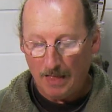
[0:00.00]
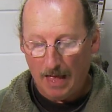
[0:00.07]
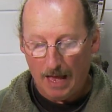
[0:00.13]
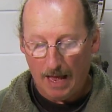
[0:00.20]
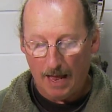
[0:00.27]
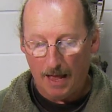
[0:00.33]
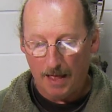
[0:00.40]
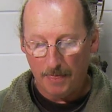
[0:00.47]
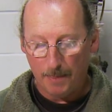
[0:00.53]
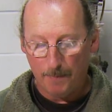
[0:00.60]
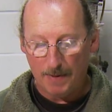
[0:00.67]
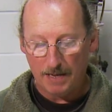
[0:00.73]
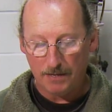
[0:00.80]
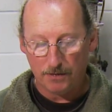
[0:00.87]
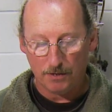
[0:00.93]
And the
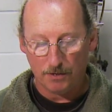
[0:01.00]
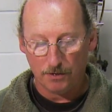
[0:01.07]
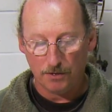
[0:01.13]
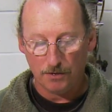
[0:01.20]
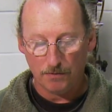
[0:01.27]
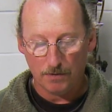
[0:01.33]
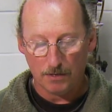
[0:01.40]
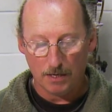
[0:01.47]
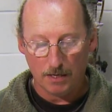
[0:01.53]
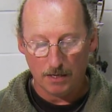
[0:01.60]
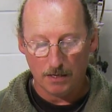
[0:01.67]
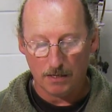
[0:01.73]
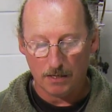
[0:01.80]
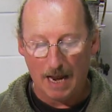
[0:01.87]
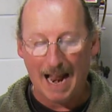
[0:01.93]
best you can use
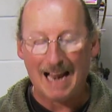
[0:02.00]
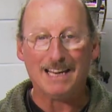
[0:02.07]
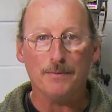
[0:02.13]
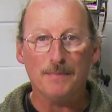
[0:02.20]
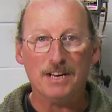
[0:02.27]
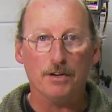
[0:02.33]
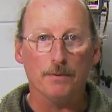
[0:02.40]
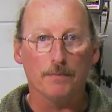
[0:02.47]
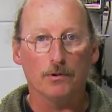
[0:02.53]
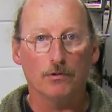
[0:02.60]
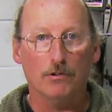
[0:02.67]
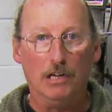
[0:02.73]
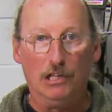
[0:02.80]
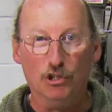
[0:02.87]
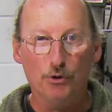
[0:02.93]
is aluminium,
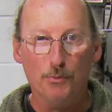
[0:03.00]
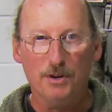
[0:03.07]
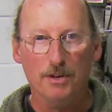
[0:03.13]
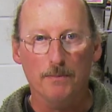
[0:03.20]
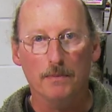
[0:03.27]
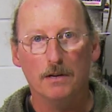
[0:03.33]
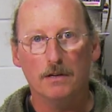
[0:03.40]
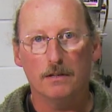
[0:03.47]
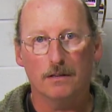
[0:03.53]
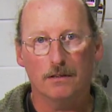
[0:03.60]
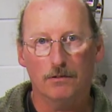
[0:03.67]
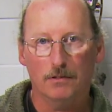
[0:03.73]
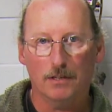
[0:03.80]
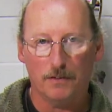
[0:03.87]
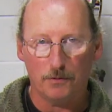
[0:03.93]
or aluminum you can
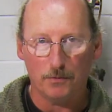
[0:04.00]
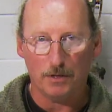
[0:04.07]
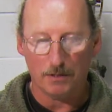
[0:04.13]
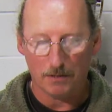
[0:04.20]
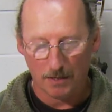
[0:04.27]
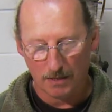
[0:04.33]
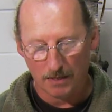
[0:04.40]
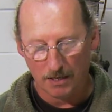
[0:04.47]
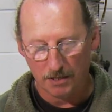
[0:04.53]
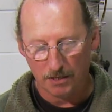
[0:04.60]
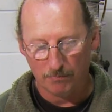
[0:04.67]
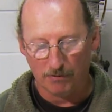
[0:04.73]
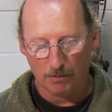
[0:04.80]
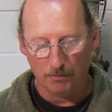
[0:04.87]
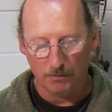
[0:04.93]
call it if you want, that's actually
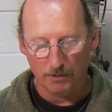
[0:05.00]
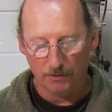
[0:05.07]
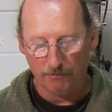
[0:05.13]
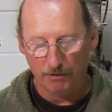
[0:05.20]
a proper word for